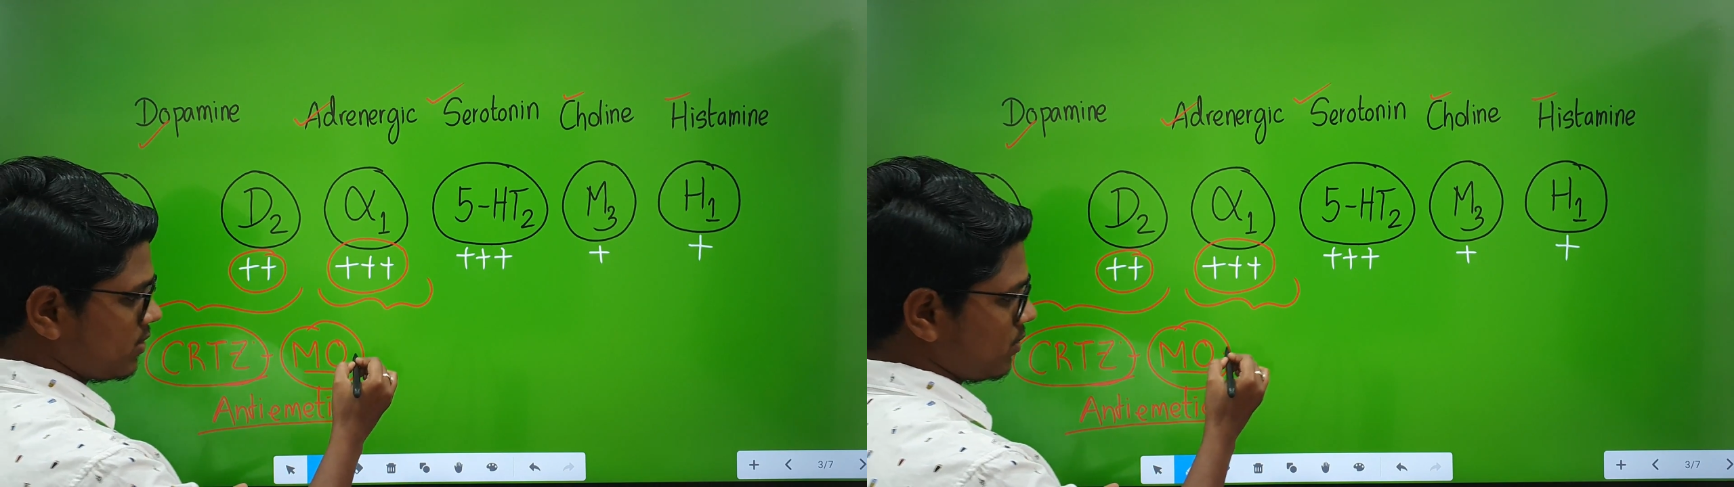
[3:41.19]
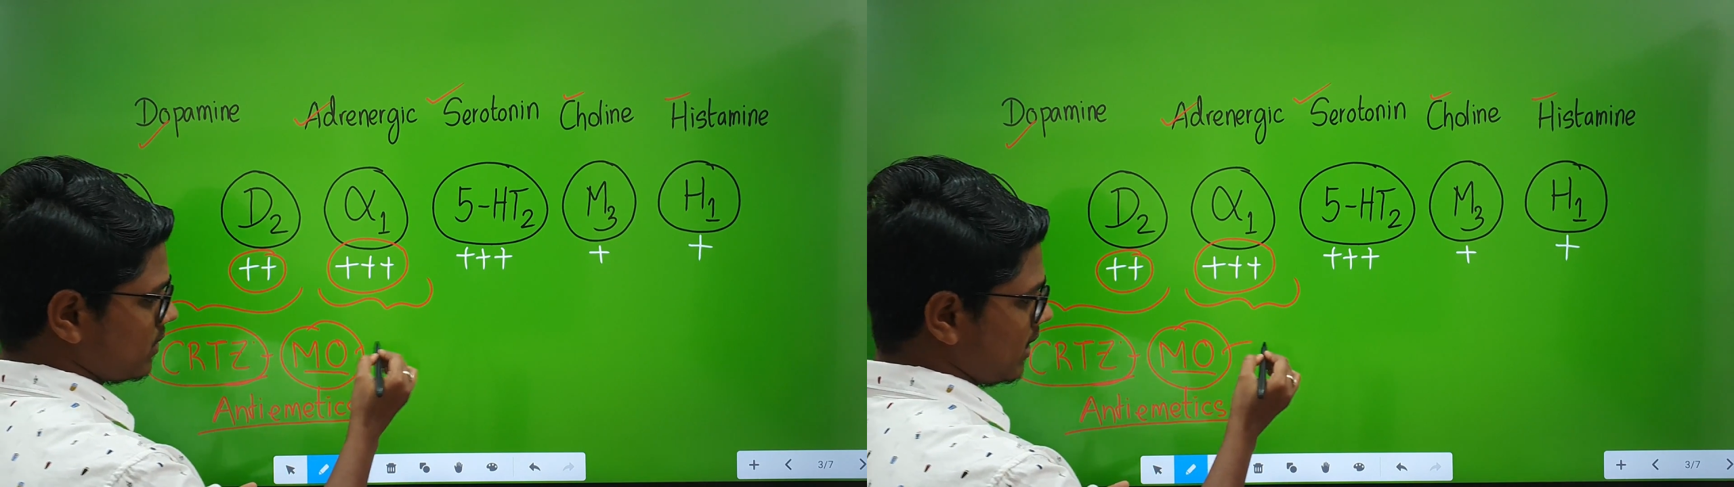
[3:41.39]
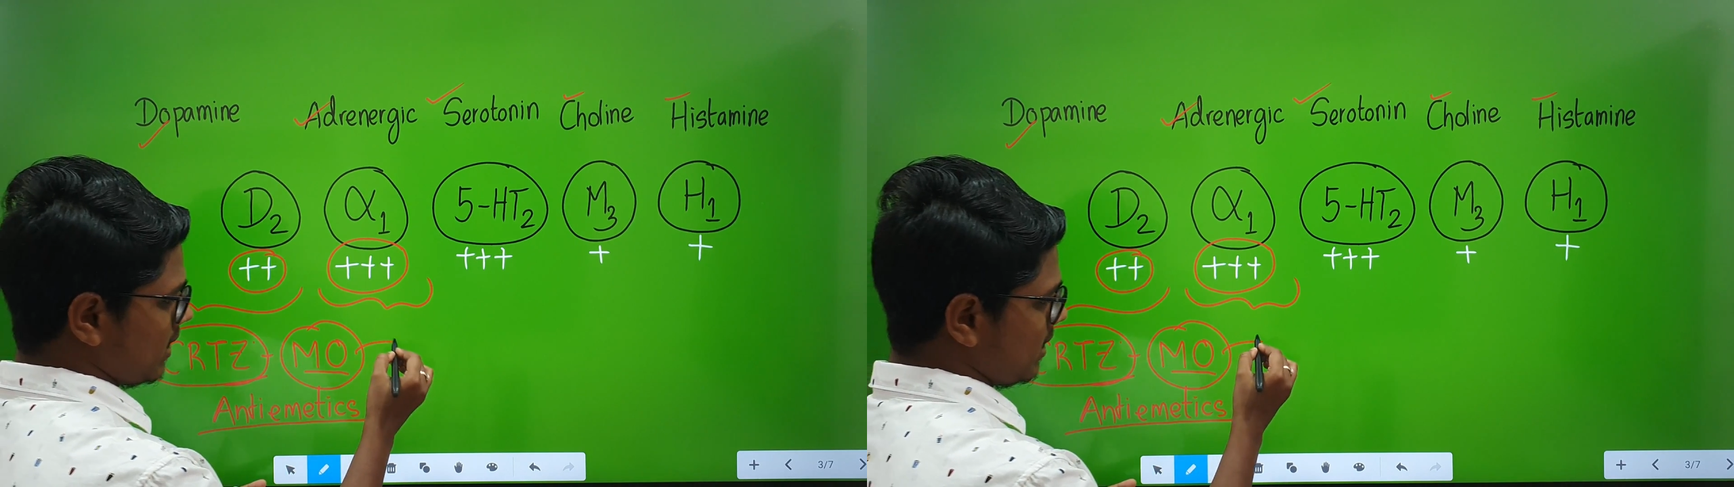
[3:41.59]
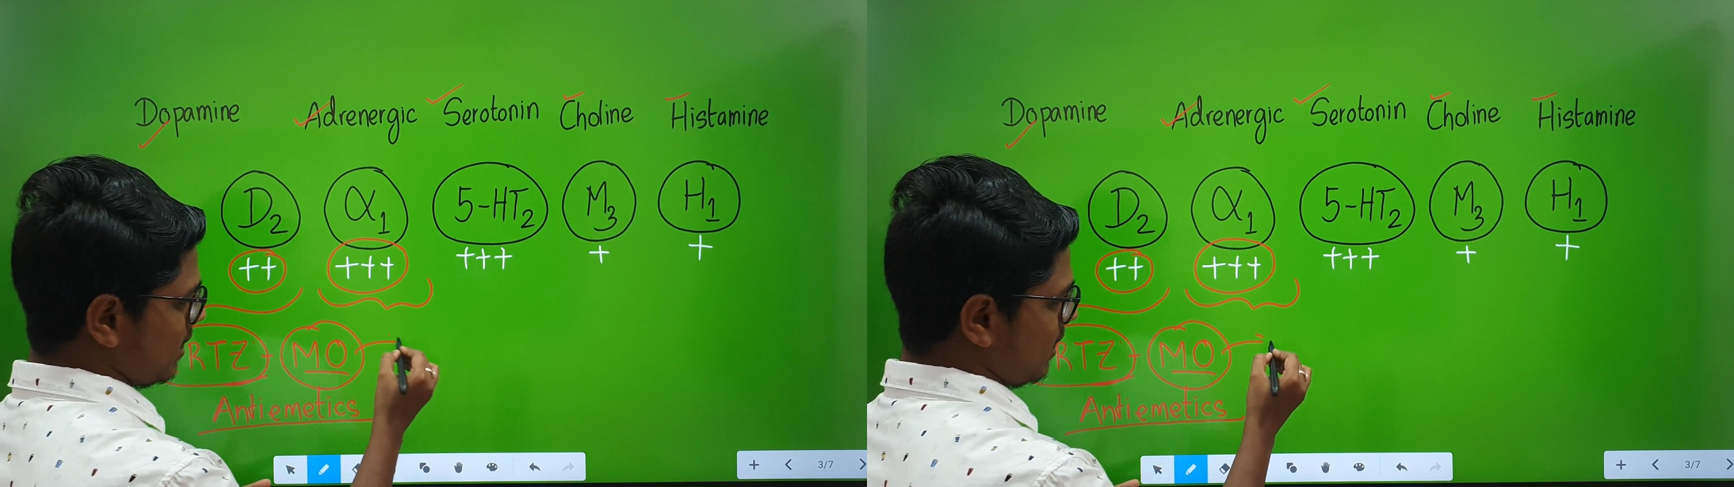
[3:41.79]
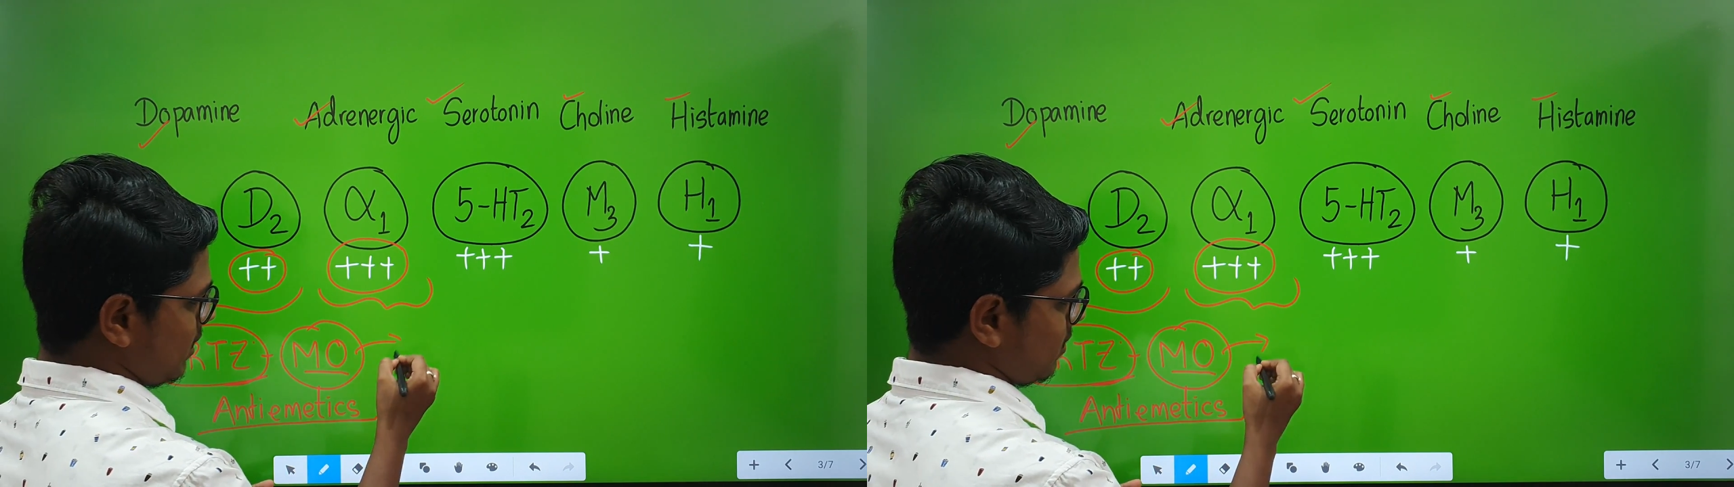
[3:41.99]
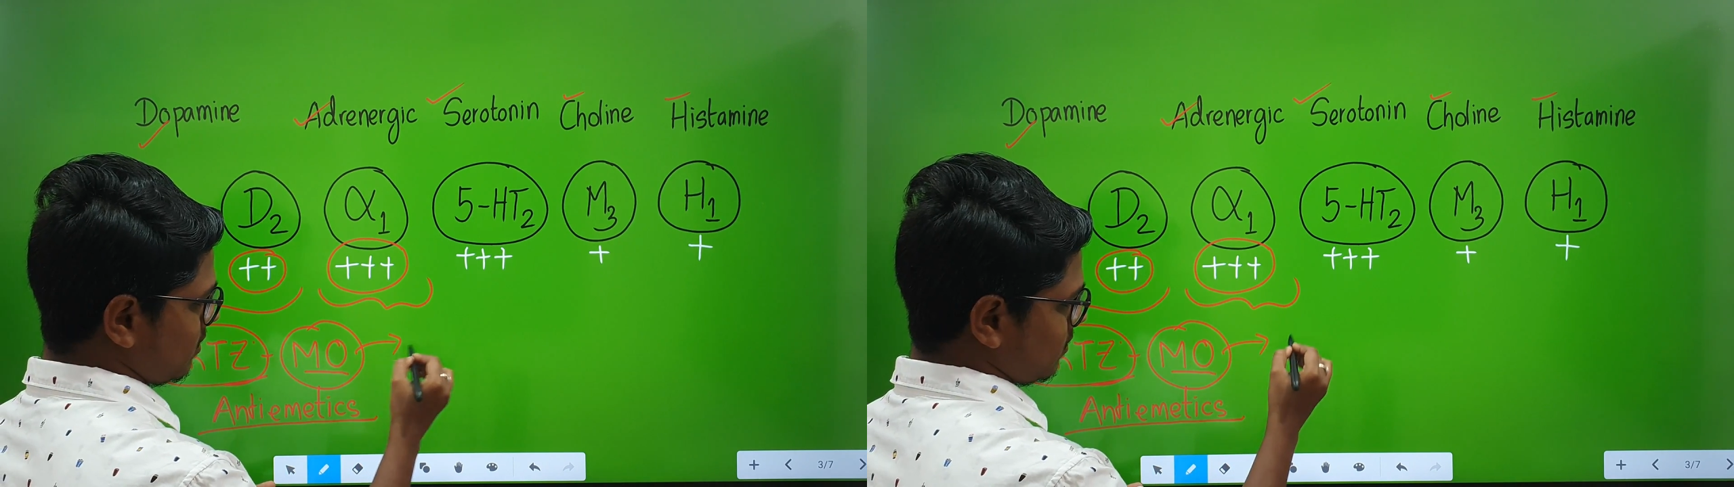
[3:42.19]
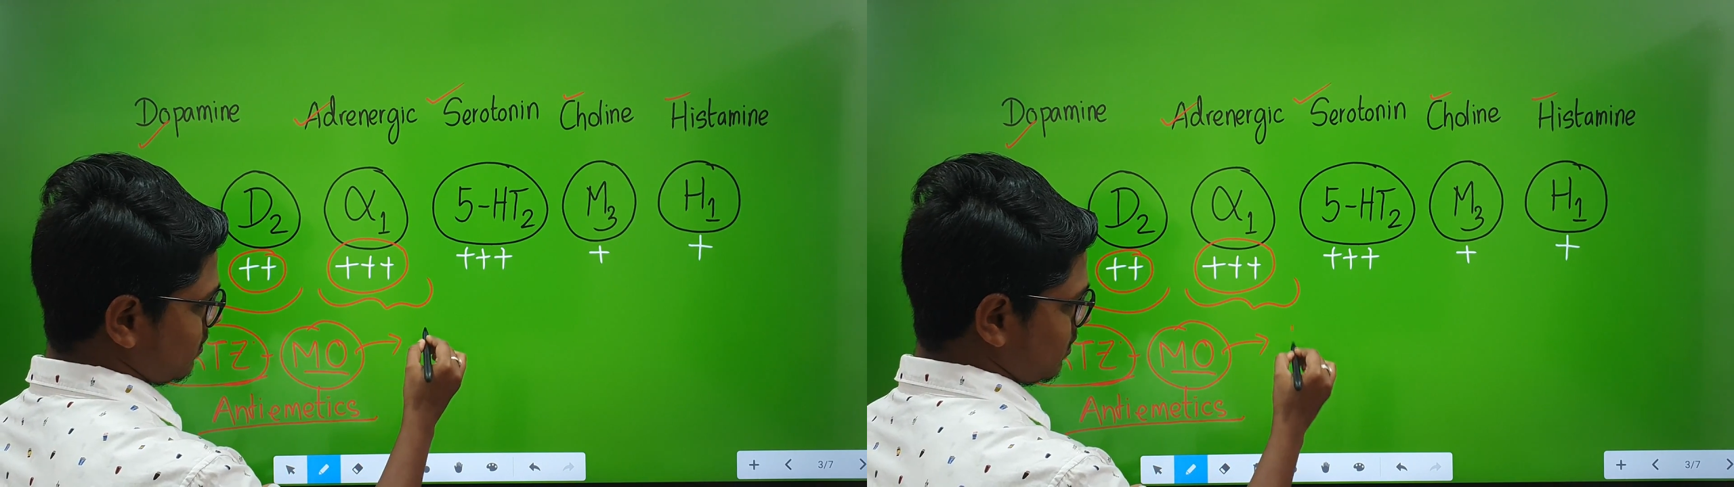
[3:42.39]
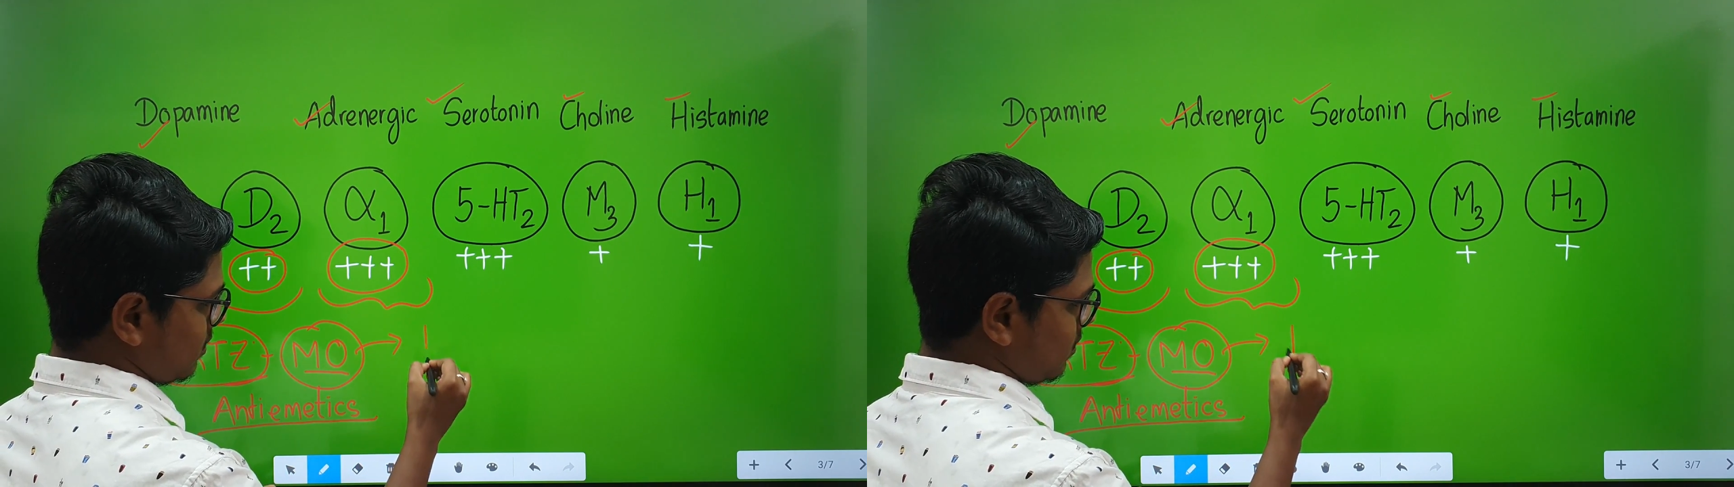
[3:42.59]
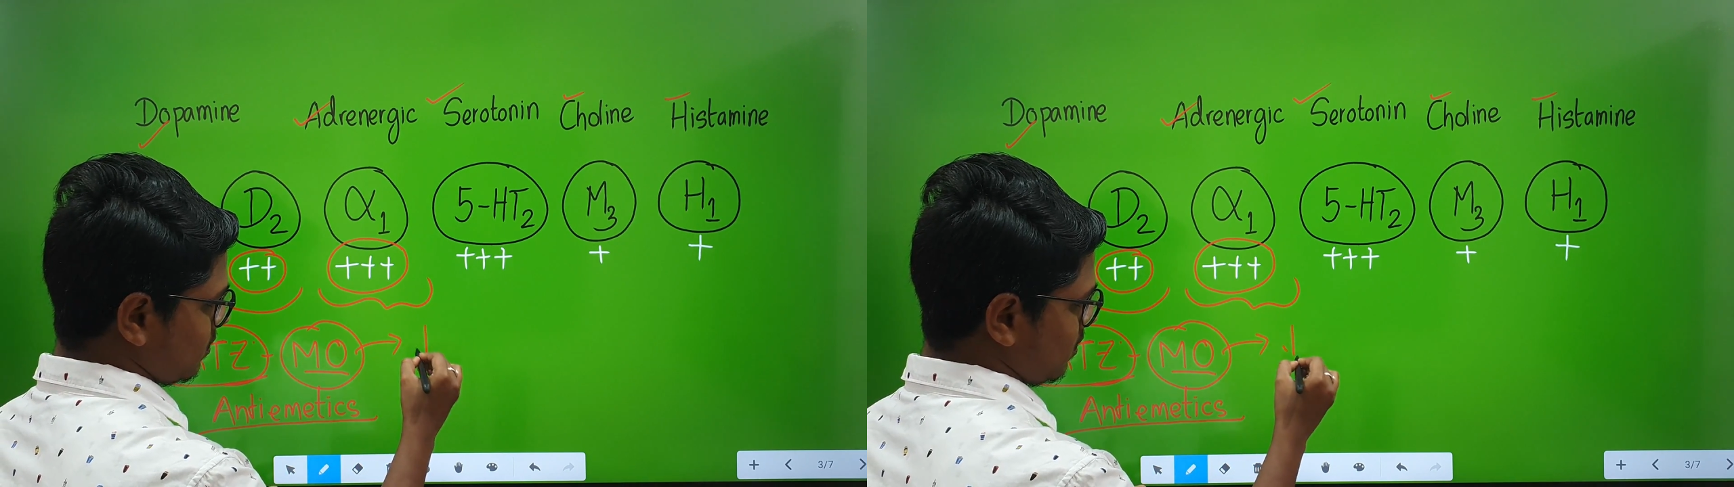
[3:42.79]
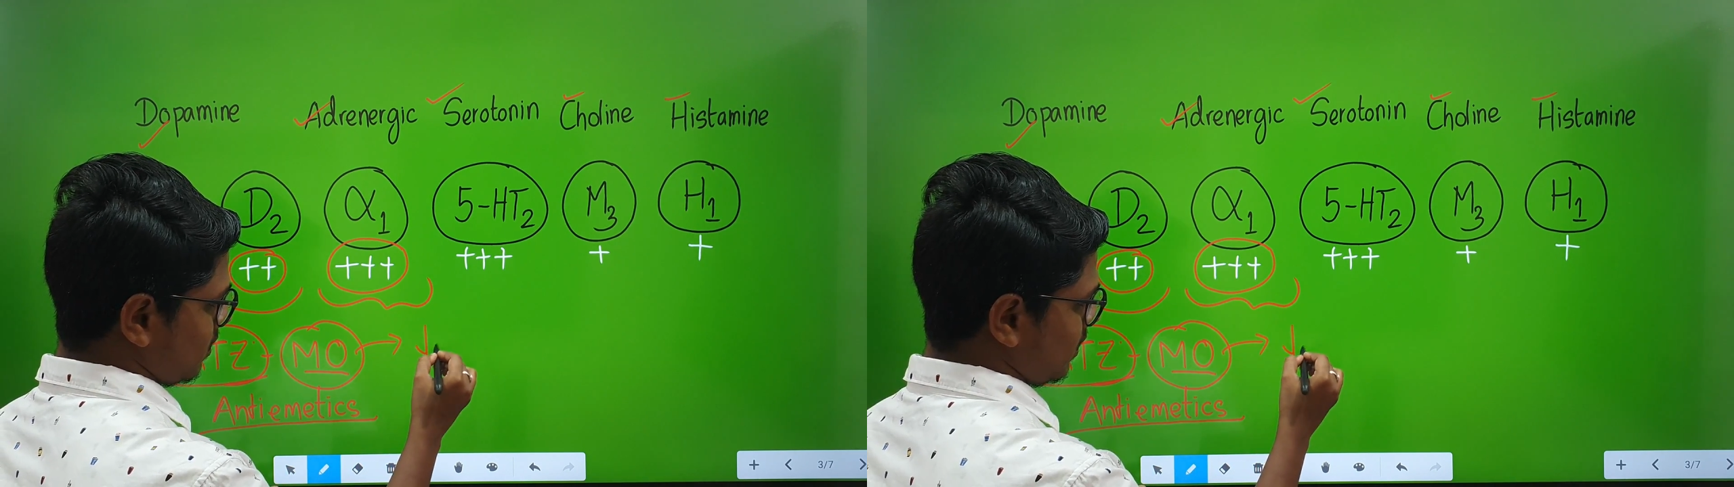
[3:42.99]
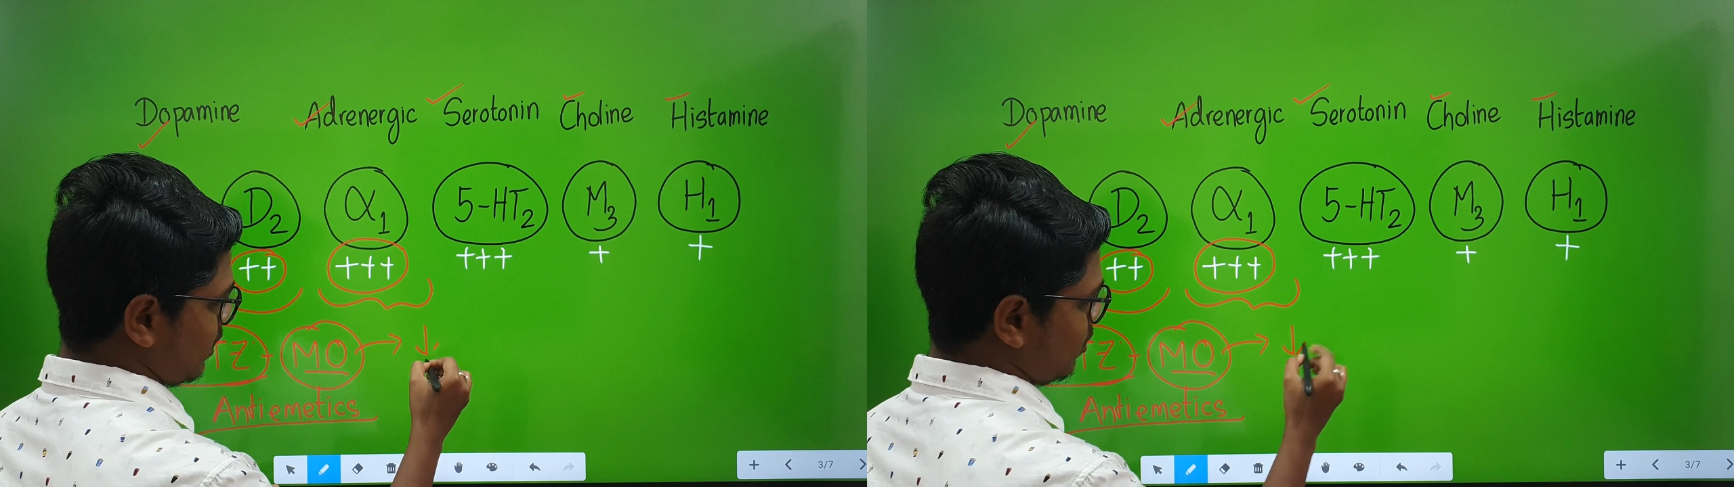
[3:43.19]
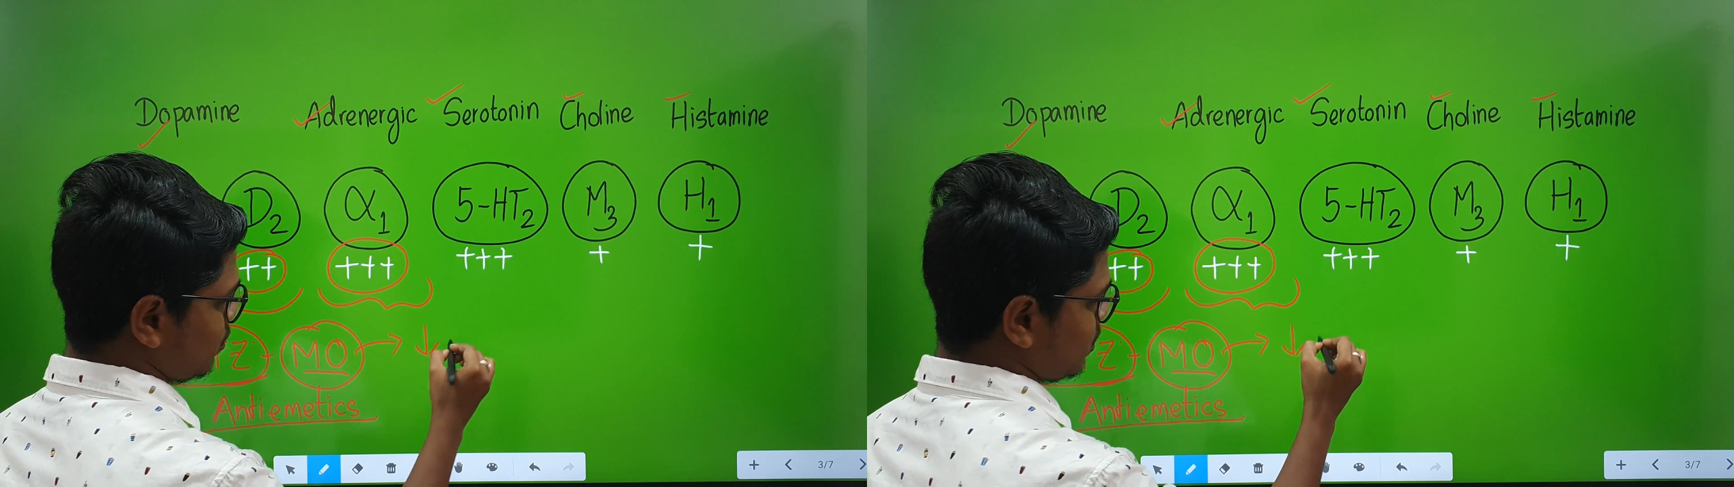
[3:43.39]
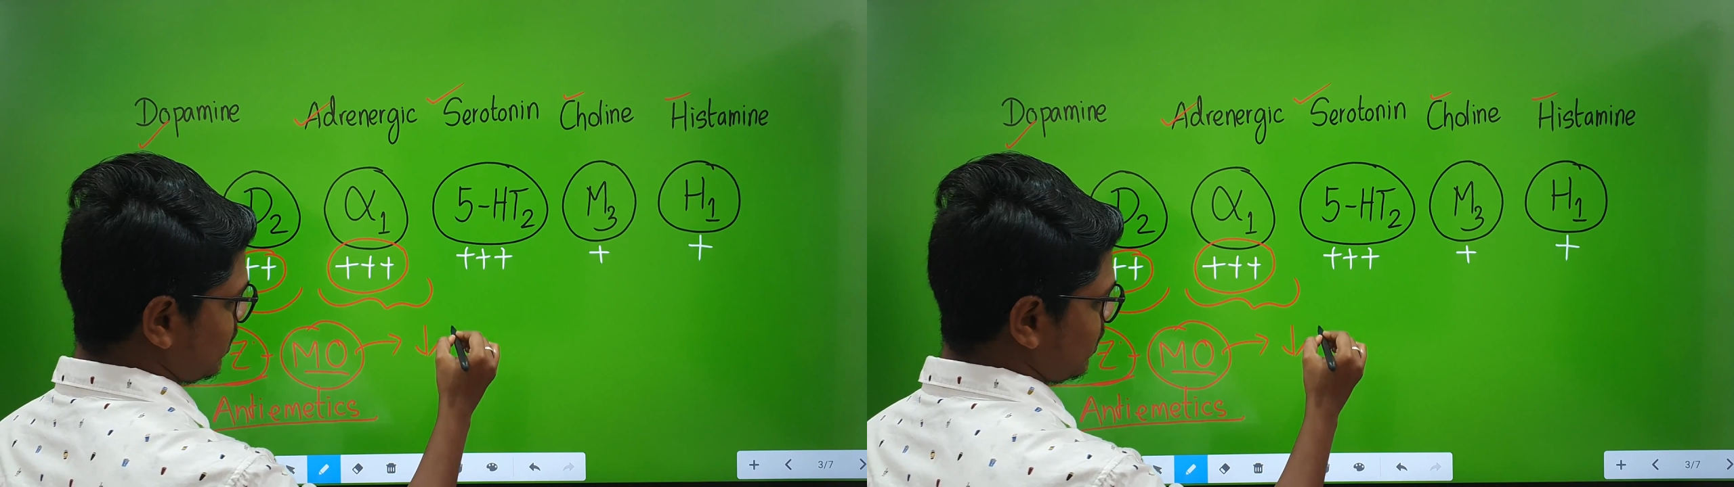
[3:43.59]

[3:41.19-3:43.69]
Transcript: so they reduce